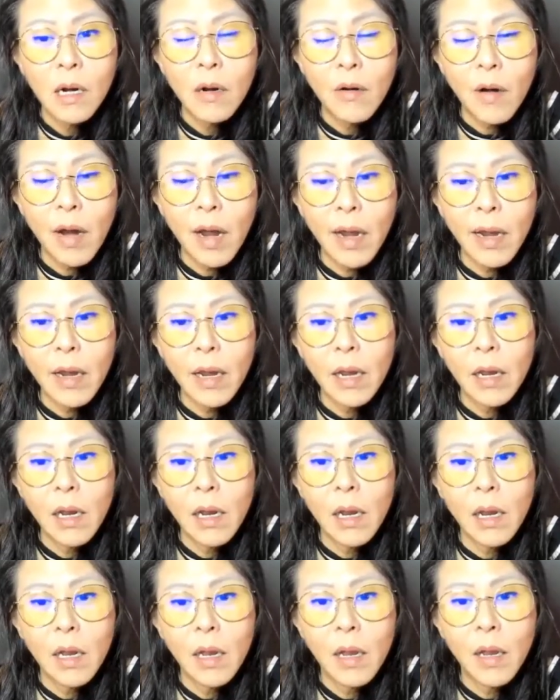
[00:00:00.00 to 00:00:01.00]
right?
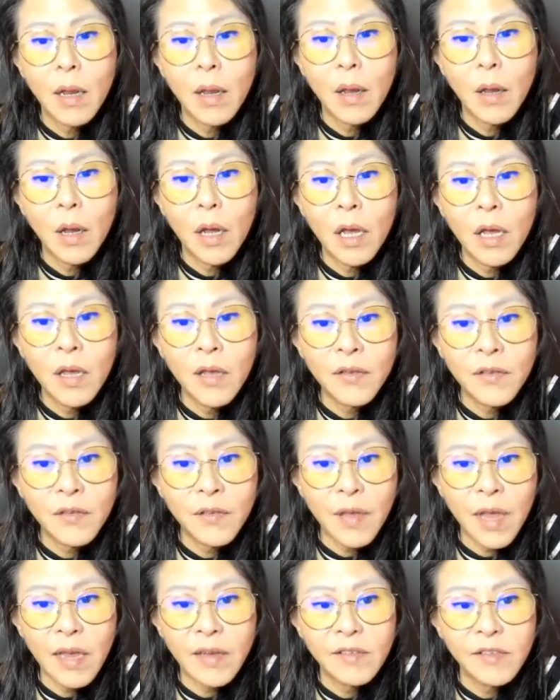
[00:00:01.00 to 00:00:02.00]
Earth
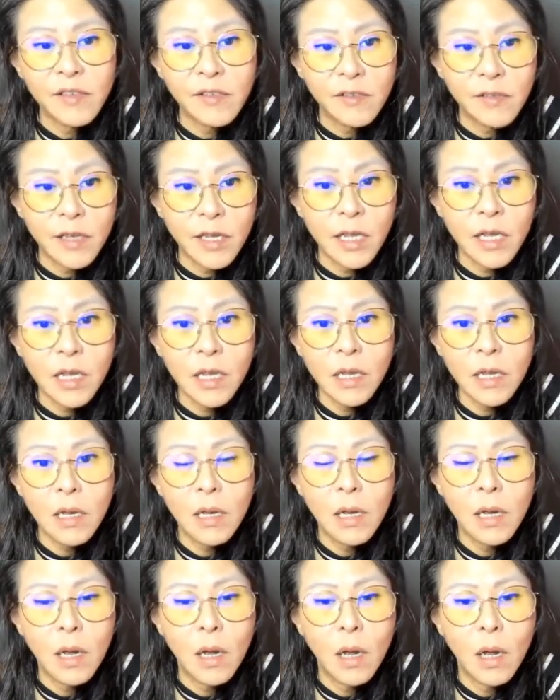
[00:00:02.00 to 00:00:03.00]
existing.
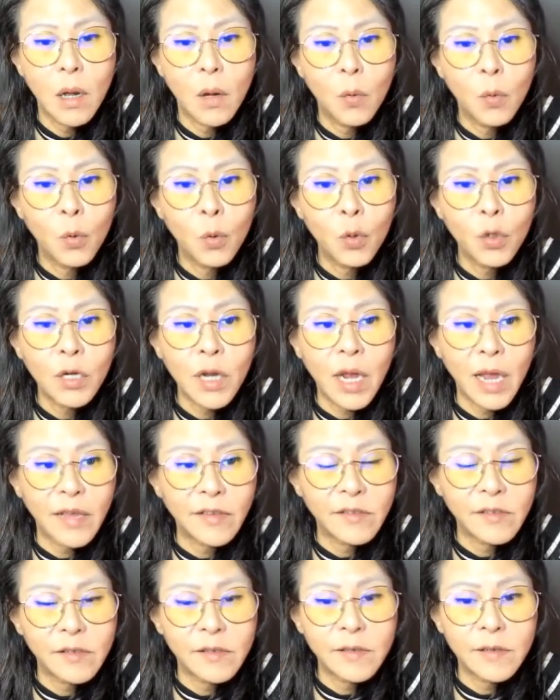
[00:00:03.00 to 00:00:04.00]
Wood
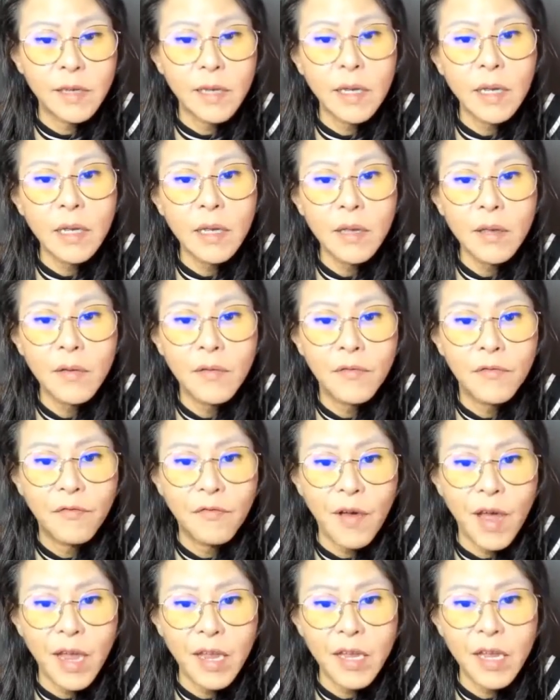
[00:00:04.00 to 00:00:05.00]
existing,
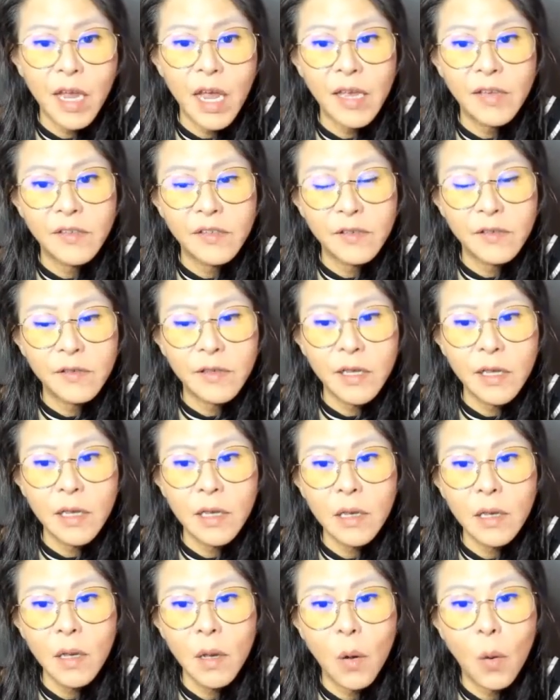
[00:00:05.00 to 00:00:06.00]
fire
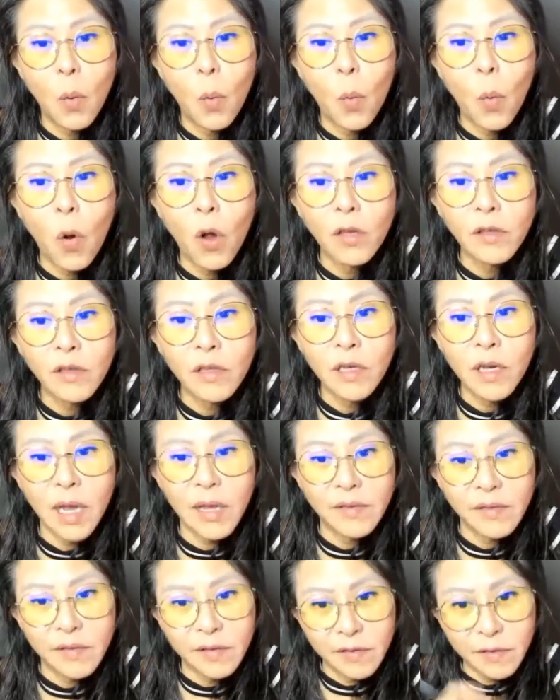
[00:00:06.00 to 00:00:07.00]
existing, water
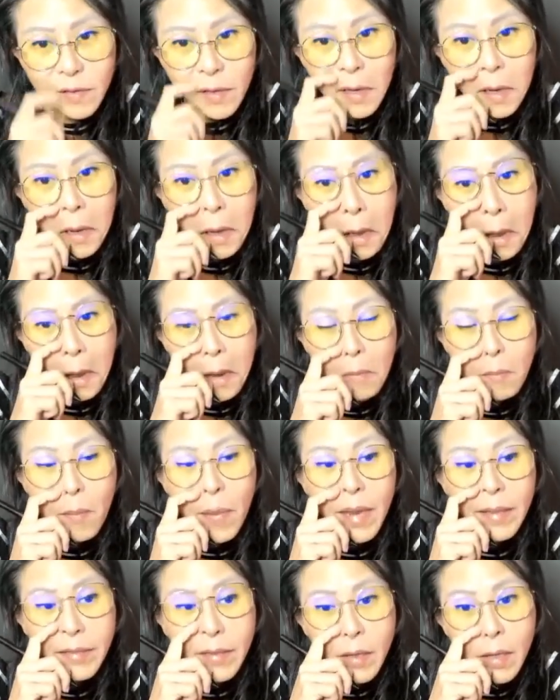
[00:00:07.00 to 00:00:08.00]
existing,
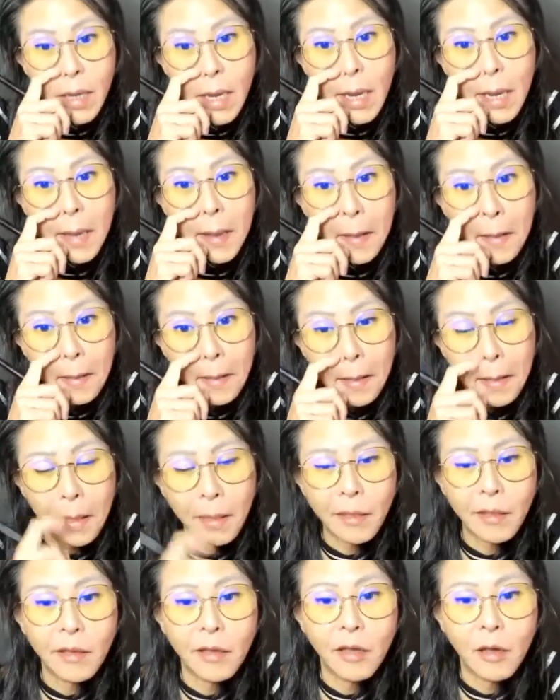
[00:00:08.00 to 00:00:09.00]
matter
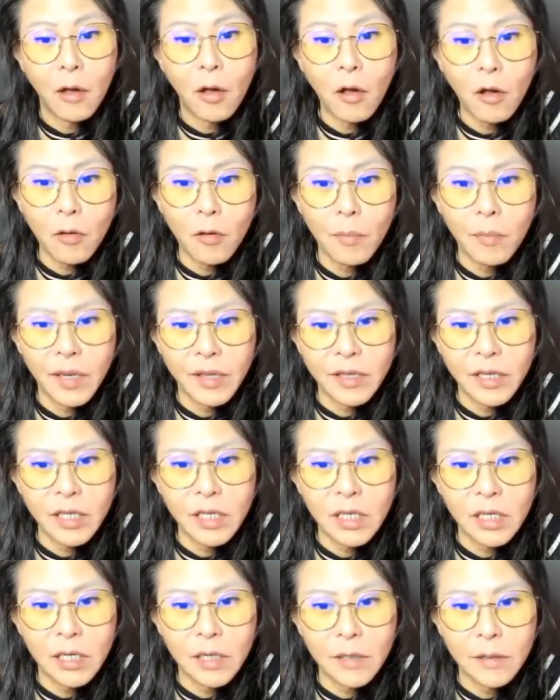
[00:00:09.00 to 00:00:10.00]
or matter
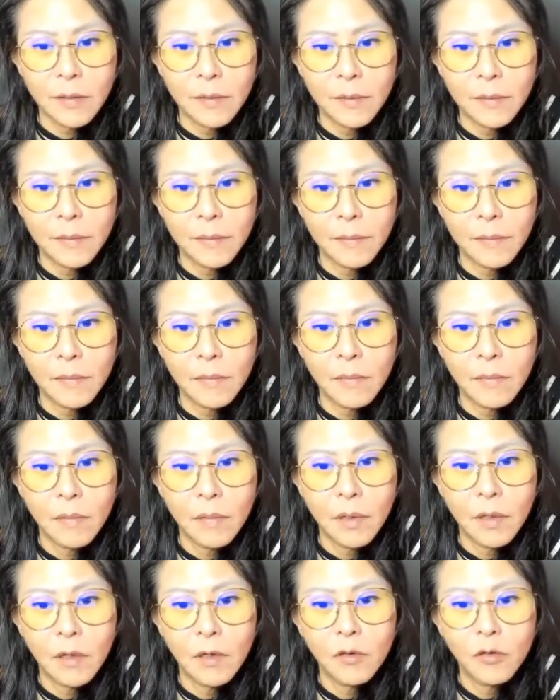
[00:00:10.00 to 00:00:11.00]
hidden.
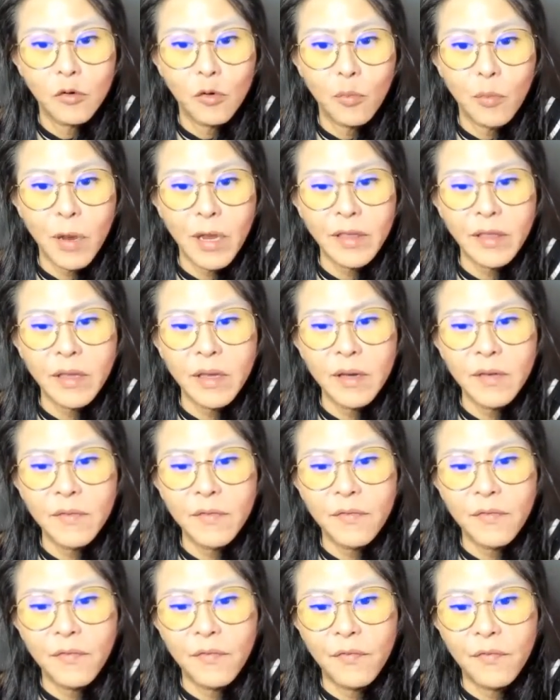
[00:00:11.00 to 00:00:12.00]
So matter
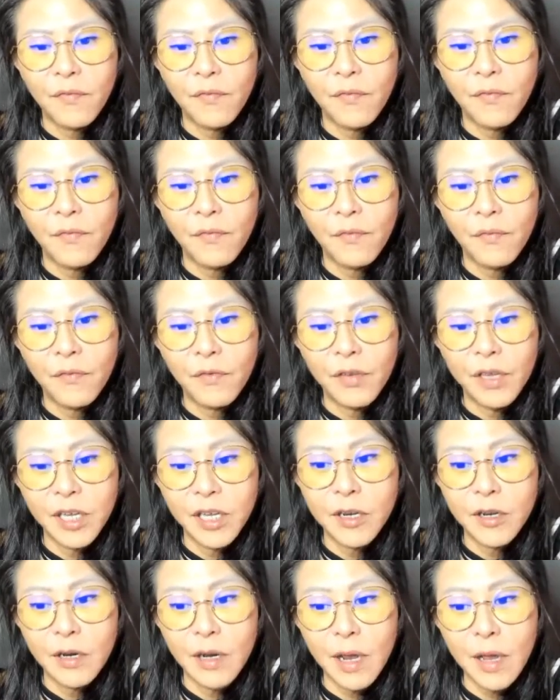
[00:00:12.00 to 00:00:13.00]

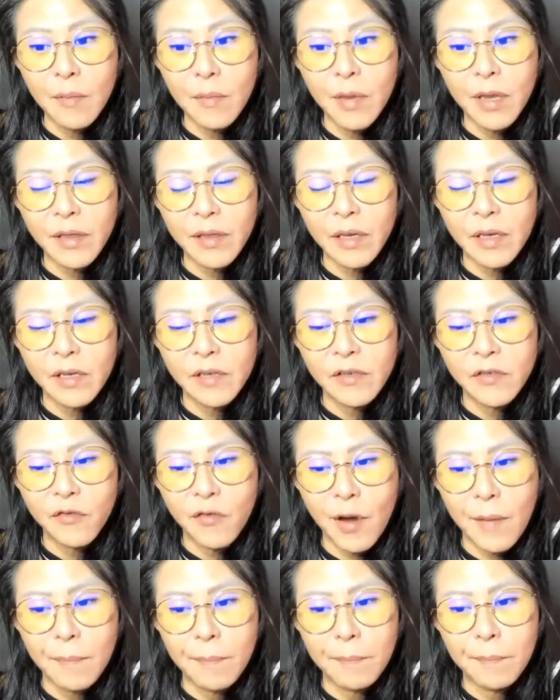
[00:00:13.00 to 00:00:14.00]
hidden, matter is
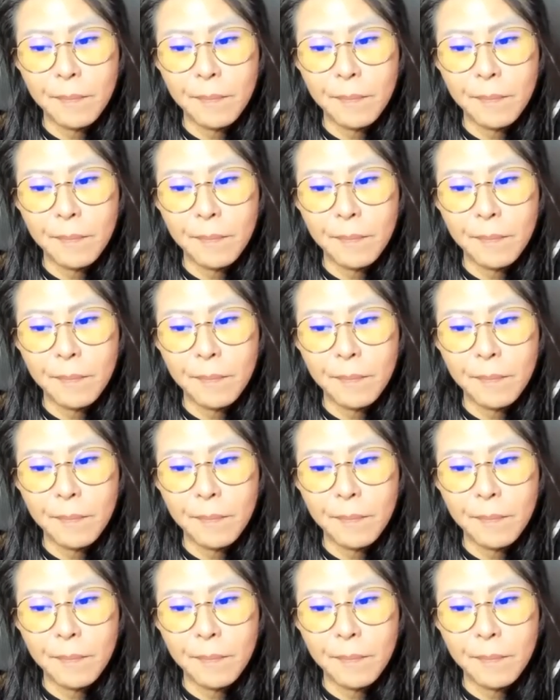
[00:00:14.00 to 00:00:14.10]
trapped.